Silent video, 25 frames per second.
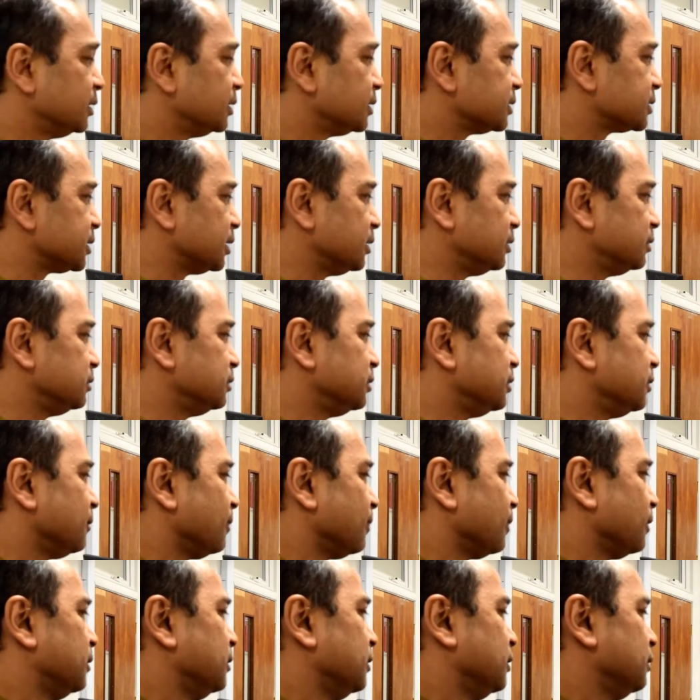So
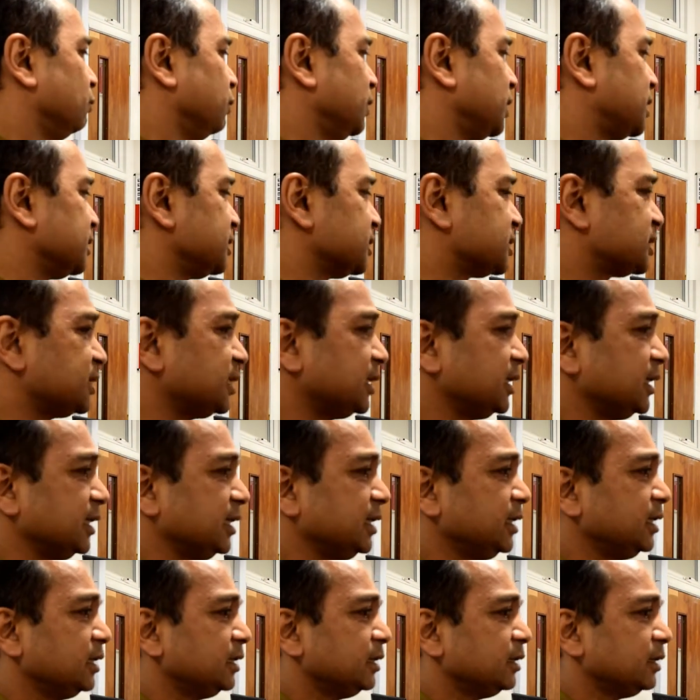we can
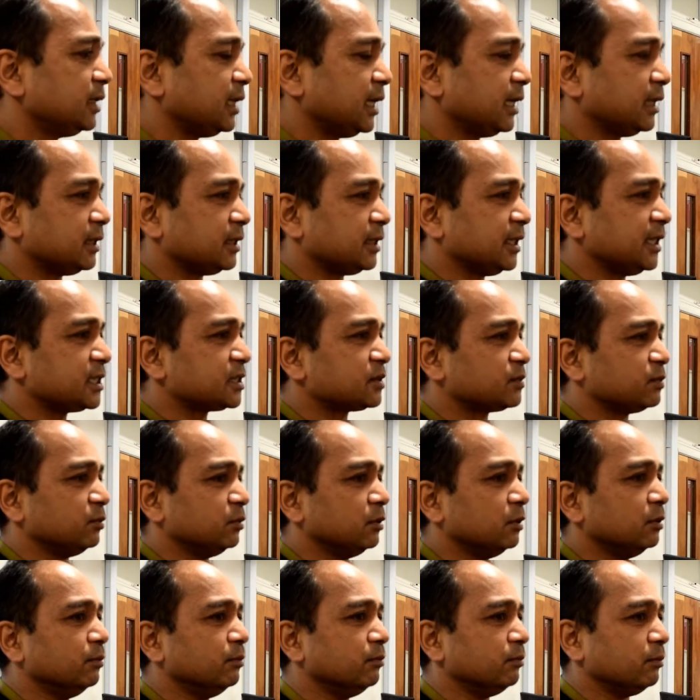see that this
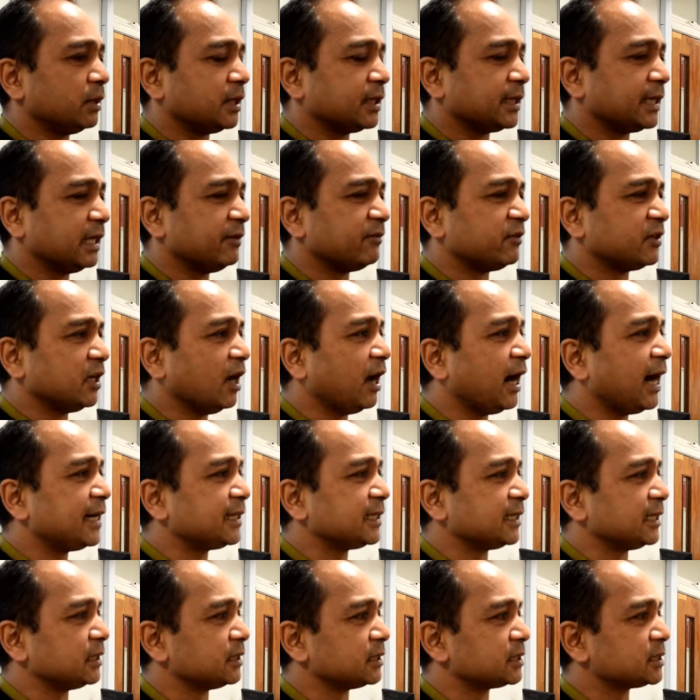will give
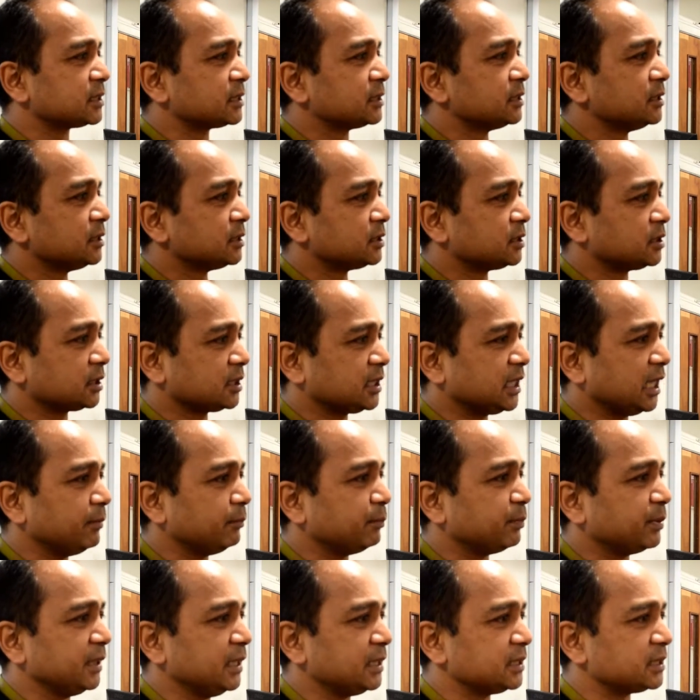guidance to
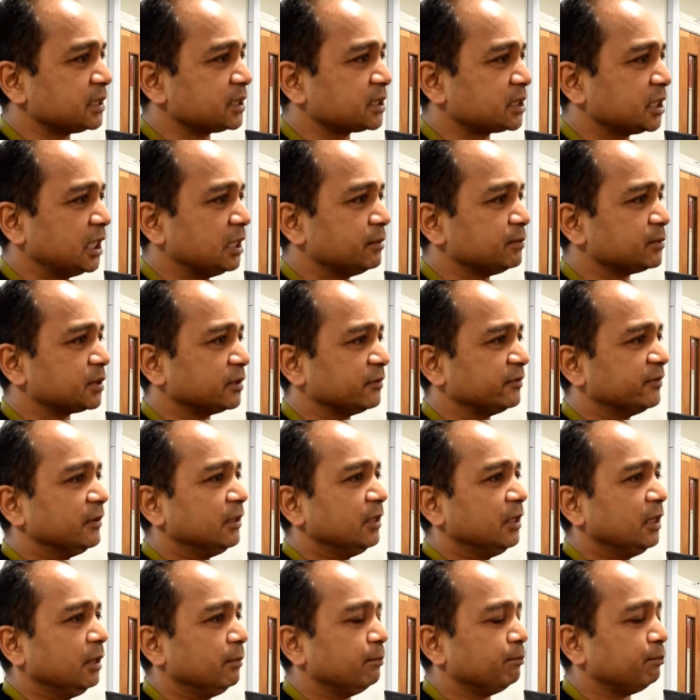companies in terms of
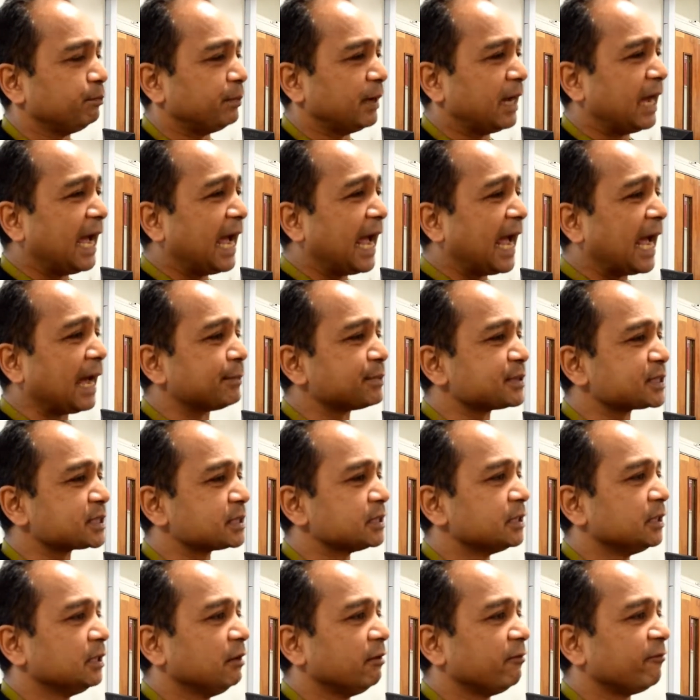
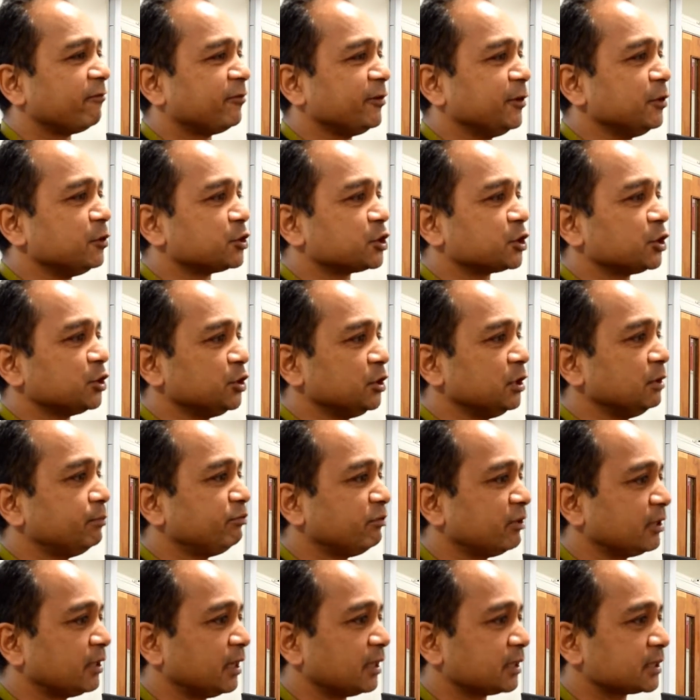perhaps future new
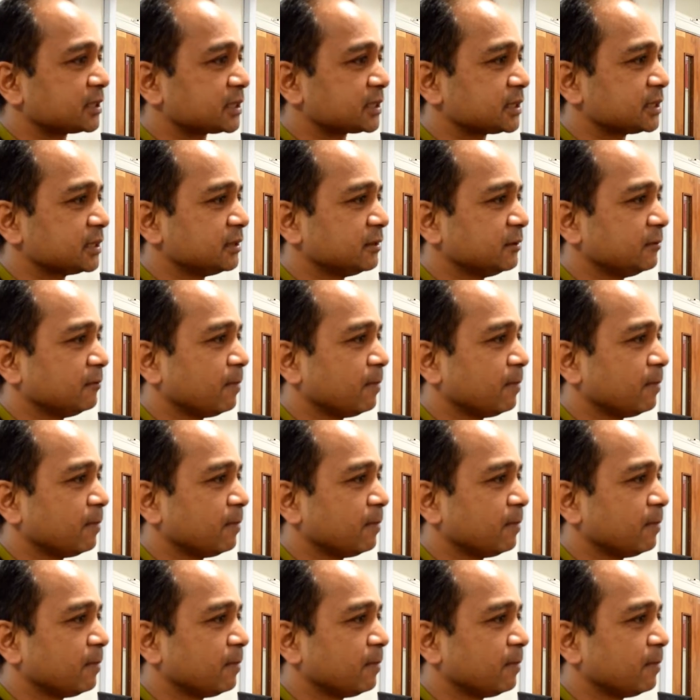products.